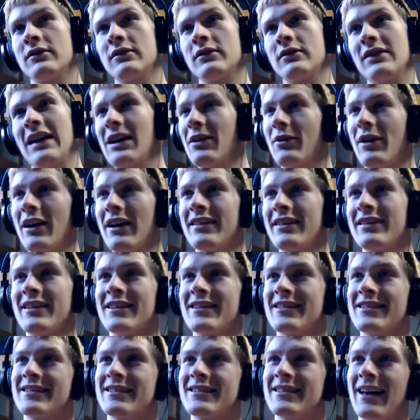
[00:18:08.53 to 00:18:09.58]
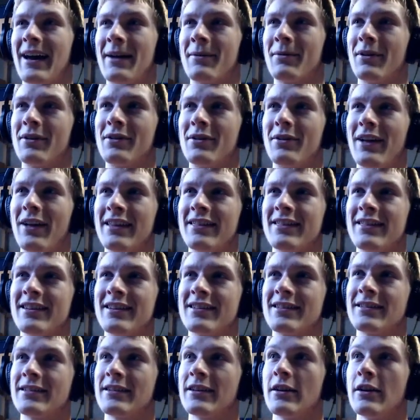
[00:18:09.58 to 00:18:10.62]
I don't like this. I really don't like
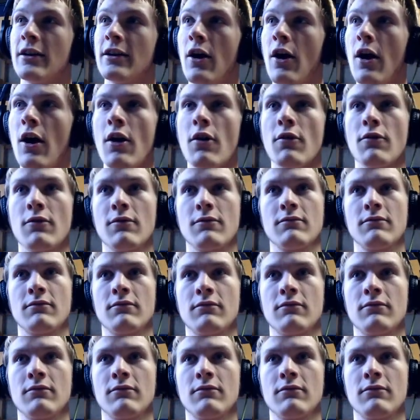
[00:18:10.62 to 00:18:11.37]
this. Oh!